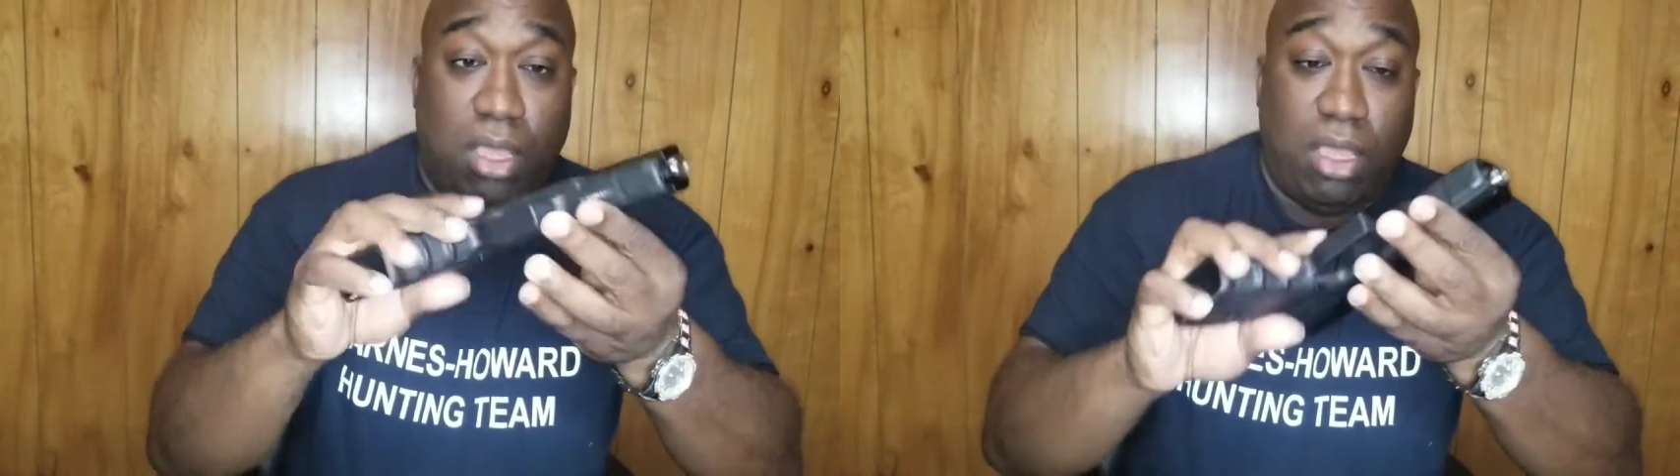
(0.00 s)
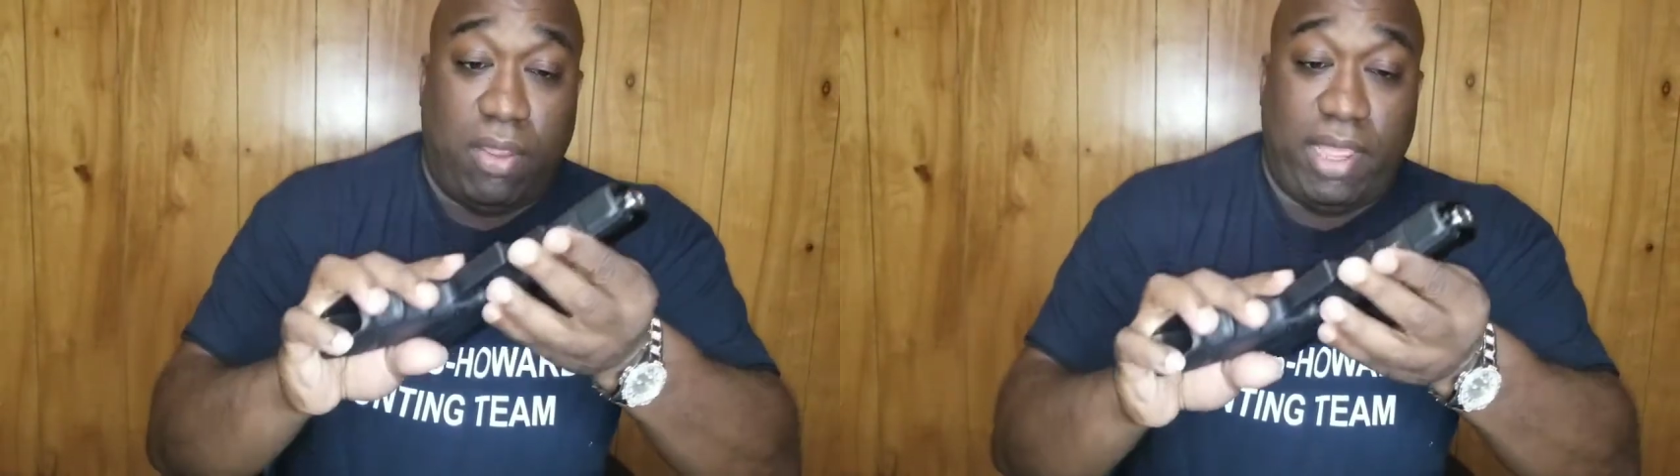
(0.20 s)

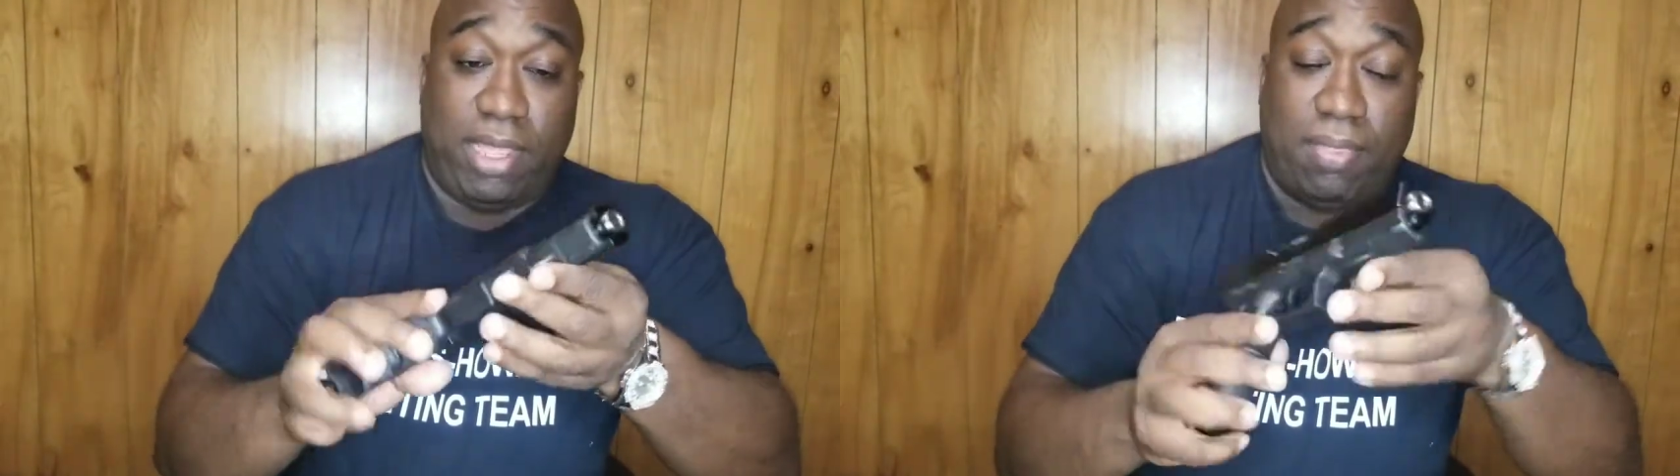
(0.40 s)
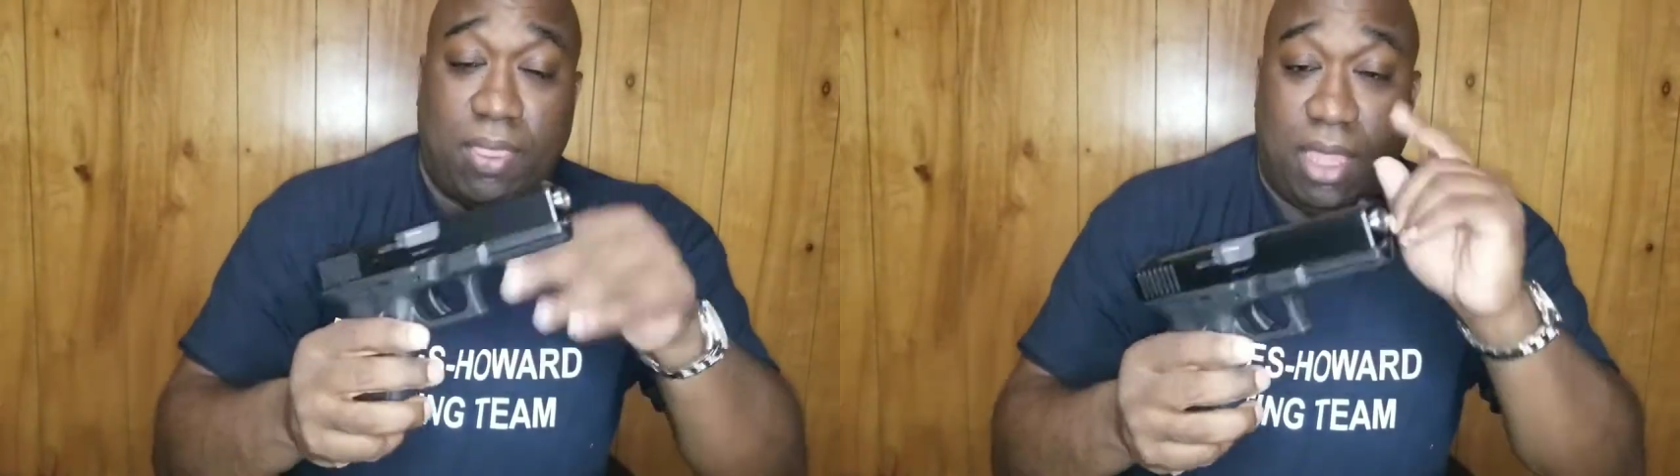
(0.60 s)
Alright,
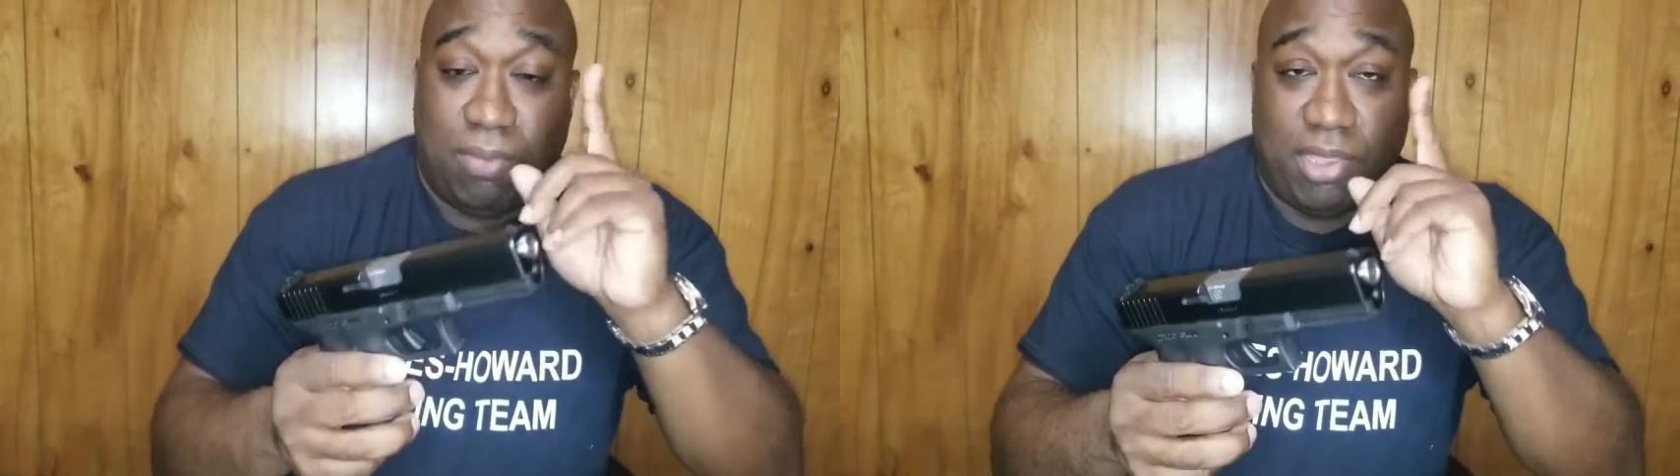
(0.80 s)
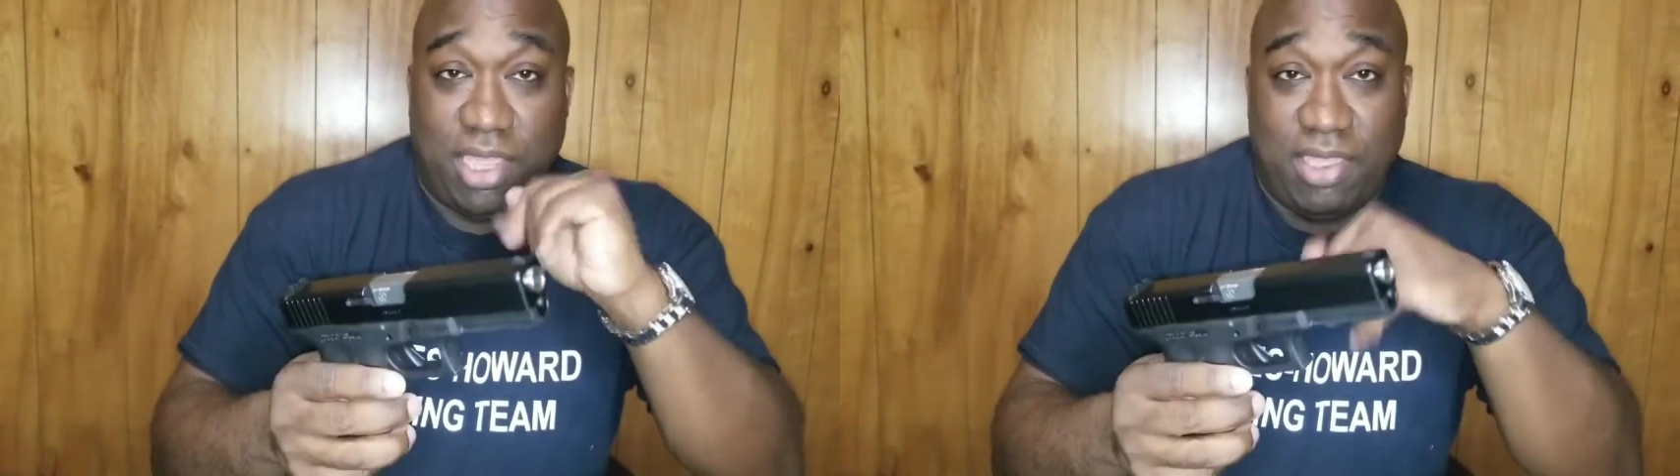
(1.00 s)
I'm
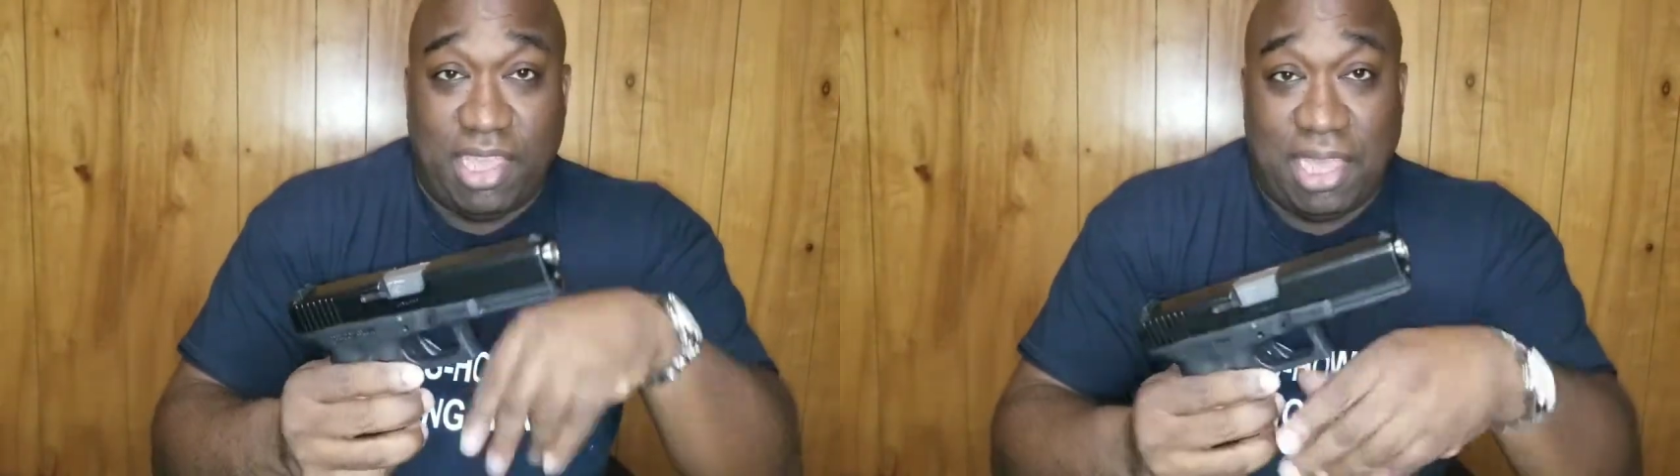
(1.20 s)
gonna give you an